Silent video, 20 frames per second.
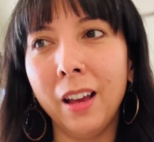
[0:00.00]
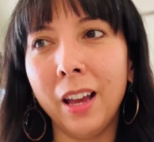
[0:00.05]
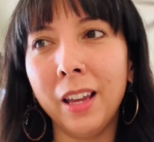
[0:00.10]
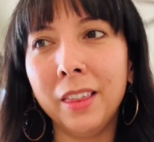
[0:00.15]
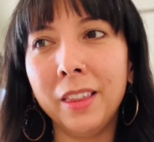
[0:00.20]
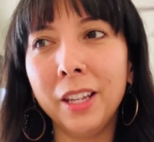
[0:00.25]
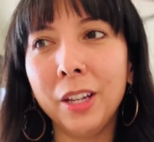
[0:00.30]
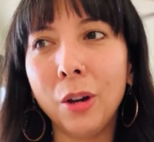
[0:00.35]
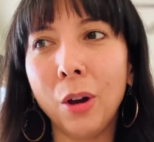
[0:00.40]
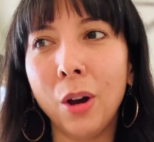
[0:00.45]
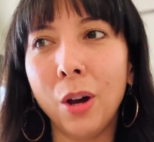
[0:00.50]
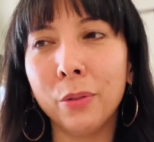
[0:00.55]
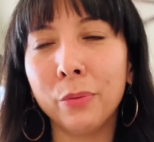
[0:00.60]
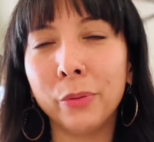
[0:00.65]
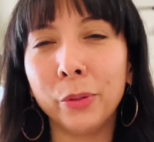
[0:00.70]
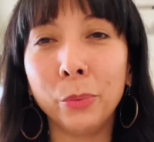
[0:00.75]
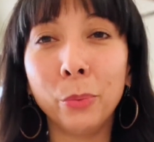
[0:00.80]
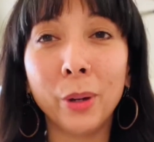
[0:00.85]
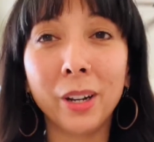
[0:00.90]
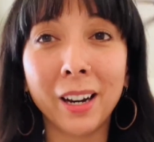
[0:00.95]
I think
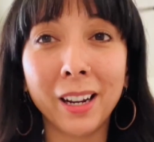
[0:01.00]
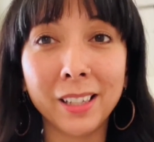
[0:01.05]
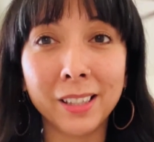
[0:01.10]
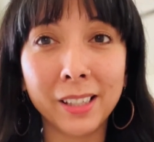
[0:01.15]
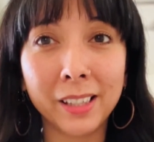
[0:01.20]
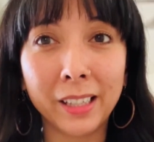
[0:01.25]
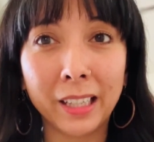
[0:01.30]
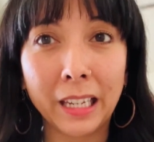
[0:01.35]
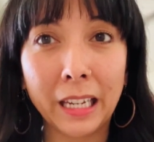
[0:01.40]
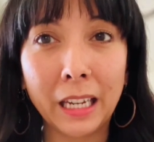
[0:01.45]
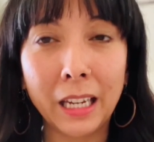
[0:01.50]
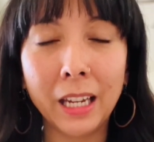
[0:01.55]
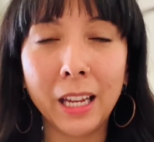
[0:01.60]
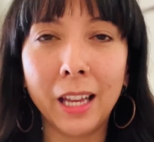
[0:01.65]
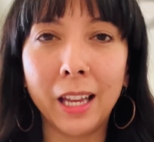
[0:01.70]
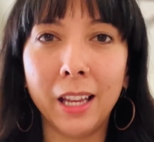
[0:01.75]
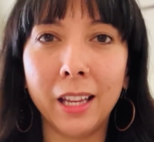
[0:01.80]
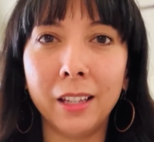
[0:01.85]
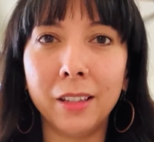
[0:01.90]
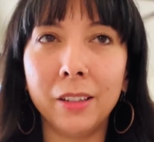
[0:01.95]
often what I see,
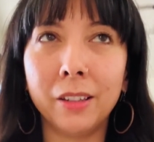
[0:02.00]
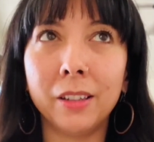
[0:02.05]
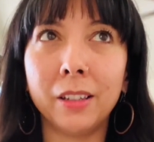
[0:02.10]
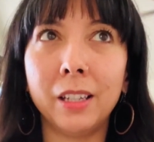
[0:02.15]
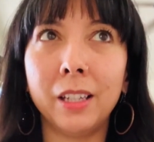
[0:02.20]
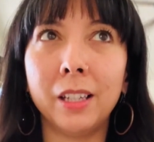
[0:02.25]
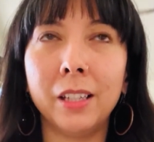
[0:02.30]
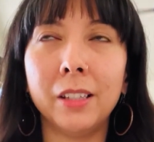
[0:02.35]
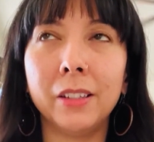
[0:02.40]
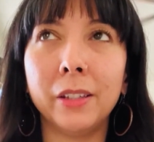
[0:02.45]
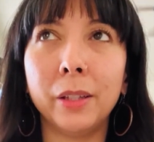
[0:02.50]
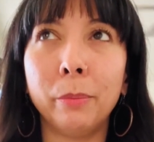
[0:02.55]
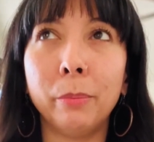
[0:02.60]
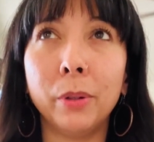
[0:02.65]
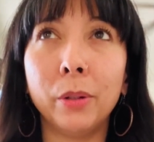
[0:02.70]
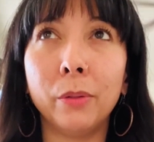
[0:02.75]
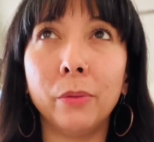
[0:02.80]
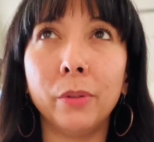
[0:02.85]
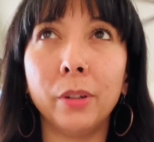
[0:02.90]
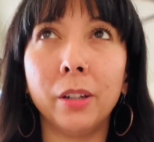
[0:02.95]
and is a
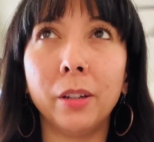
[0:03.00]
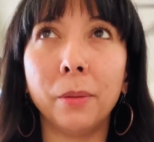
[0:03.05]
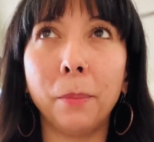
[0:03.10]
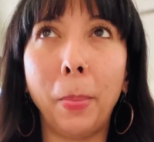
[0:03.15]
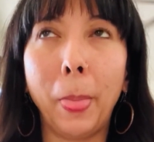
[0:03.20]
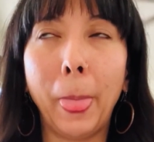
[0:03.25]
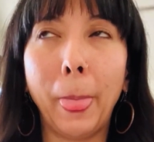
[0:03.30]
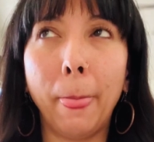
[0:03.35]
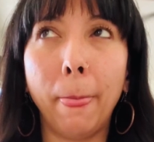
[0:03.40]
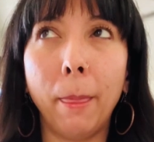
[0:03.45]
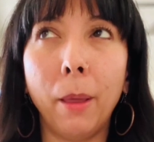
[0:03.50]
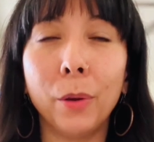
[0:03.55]
bit of a